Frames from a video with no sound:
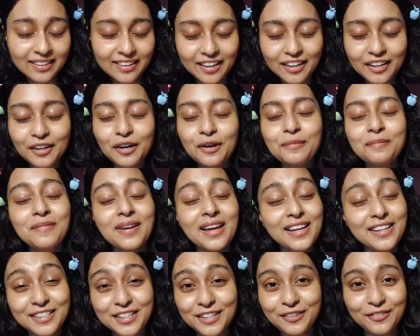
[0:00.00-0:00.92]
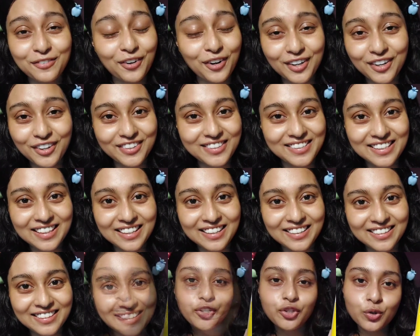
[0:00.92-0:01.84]
that are amazing for our
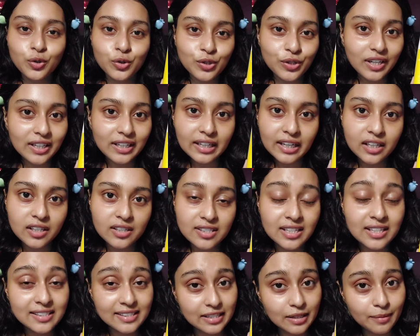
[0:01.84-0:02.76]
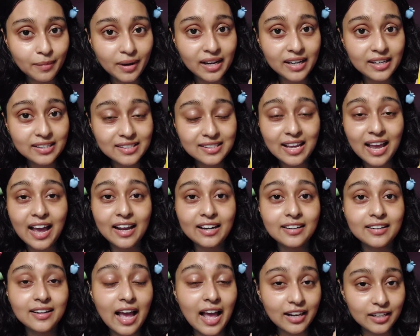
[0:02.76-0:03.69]
skin. It also contains ceramides
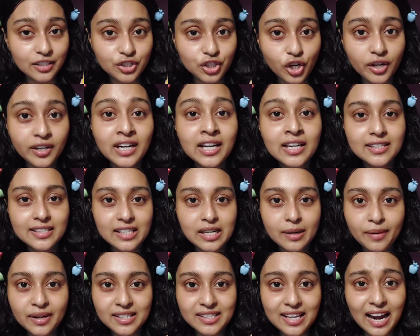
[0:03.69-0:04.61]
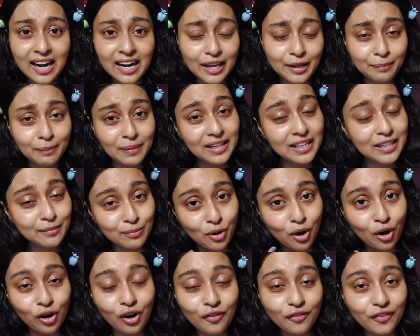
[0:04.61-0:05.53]
and allantoin. Ceramides are like building
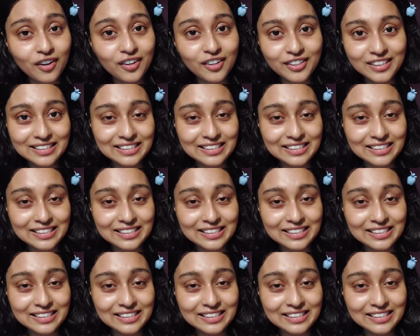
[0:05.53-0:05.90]
block of our